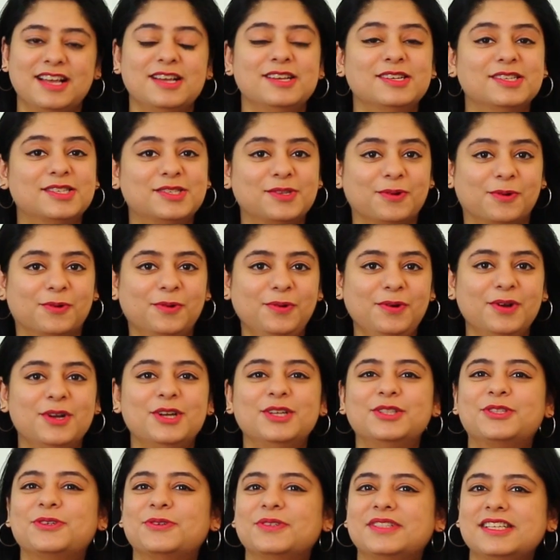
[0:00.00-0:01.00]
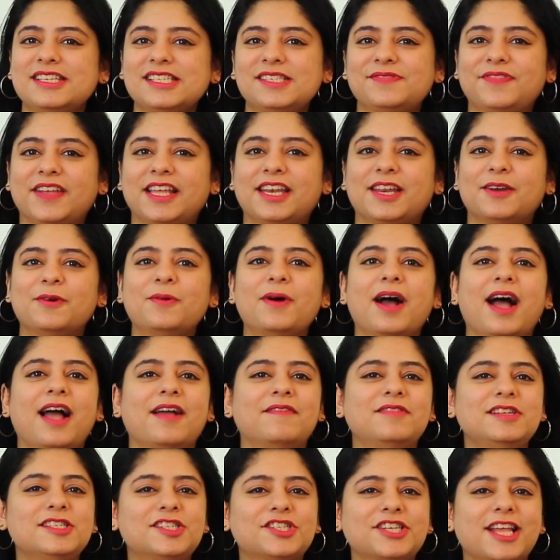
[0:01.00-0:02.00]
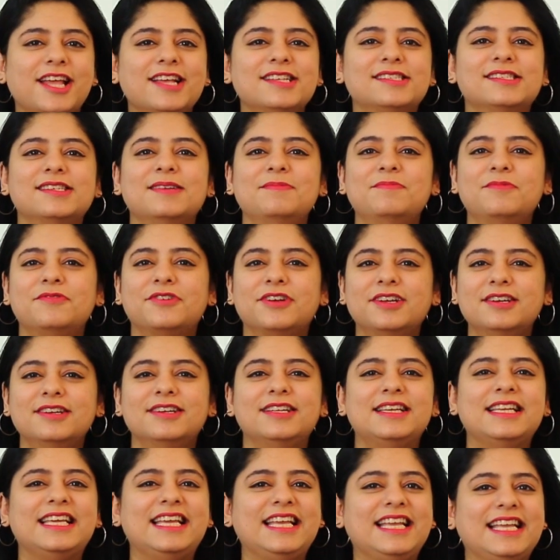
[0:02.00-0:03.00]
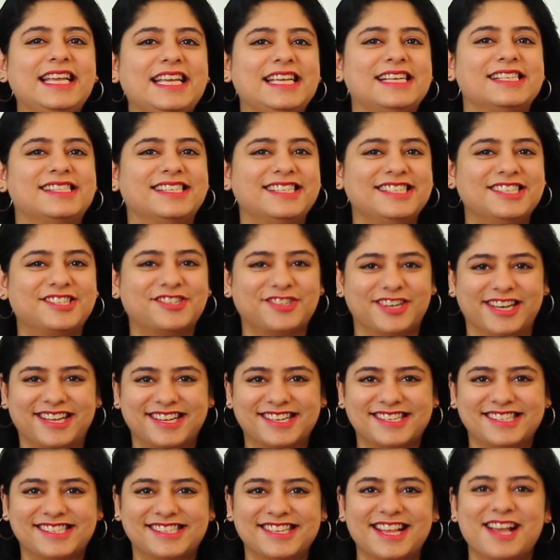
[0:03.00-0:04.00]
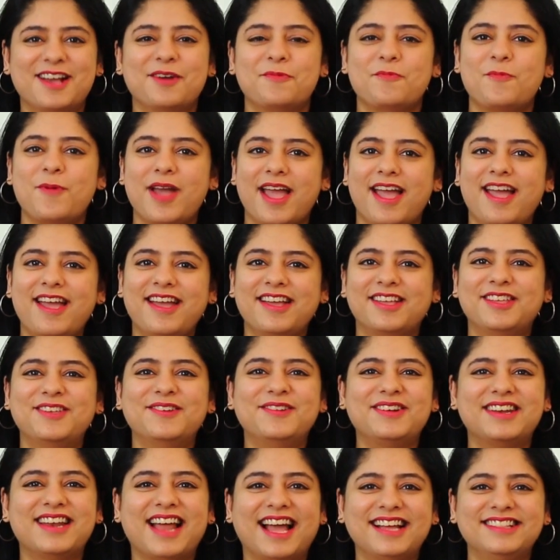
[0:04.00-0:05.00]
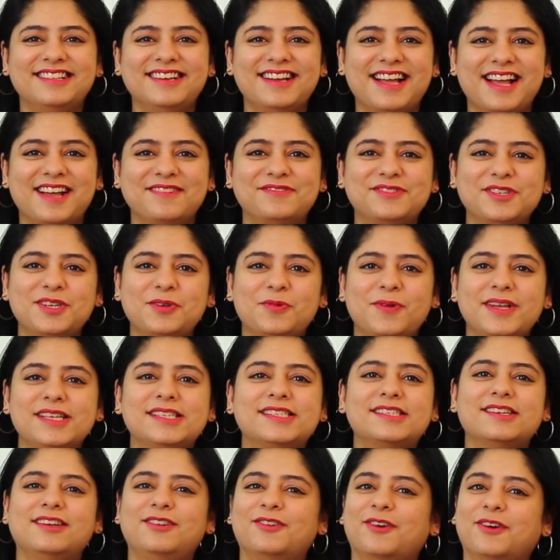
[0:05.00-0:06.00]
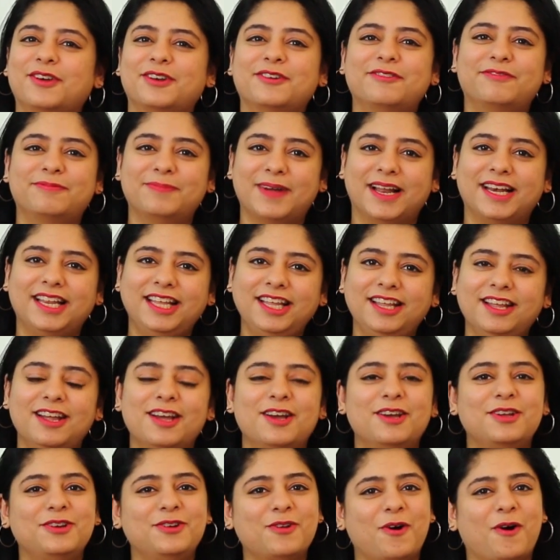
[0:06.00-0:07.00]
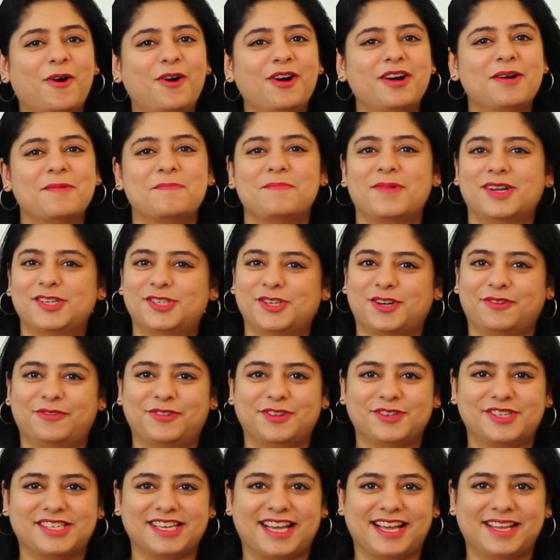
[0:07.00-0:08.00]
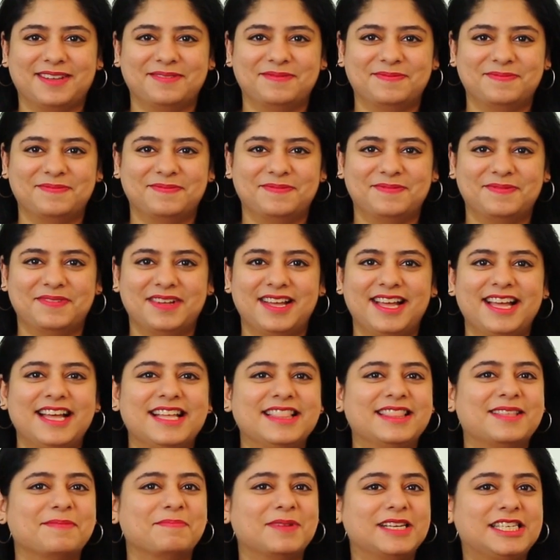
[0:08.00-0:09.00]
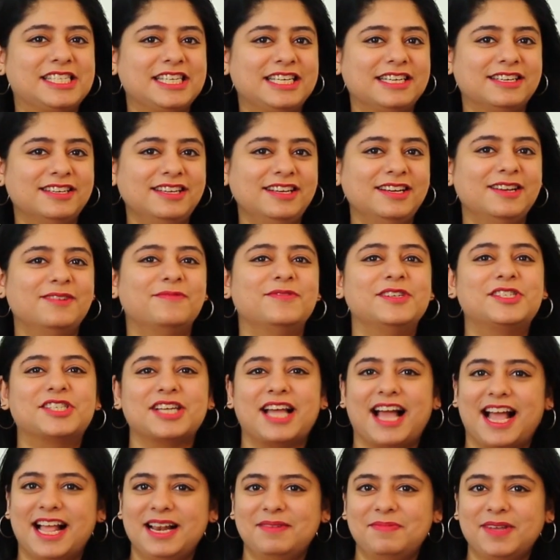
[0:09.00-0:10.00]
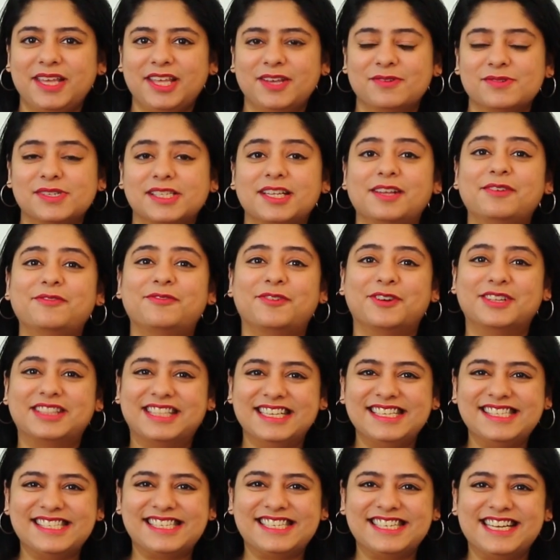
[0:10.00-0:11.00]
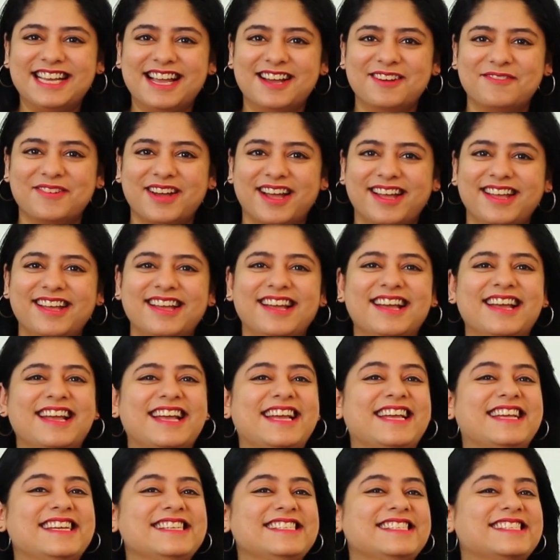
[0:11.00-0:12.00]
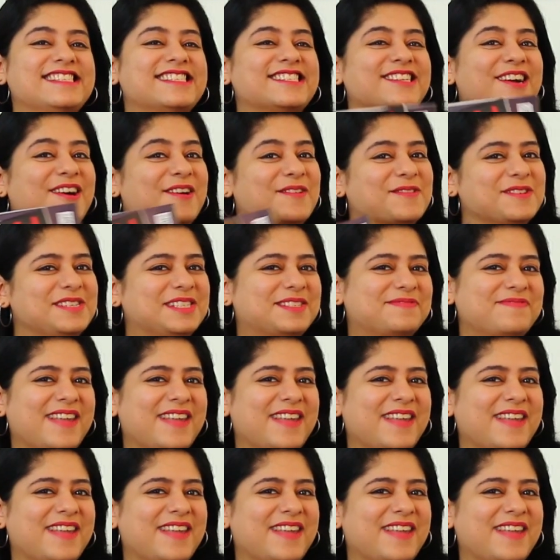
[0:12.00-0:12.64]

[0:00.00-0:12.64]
So, through this video, I will share some really easy tricks where you neither have to invest a lot of money nor much of your time. The material which I'll be using for this DIY is old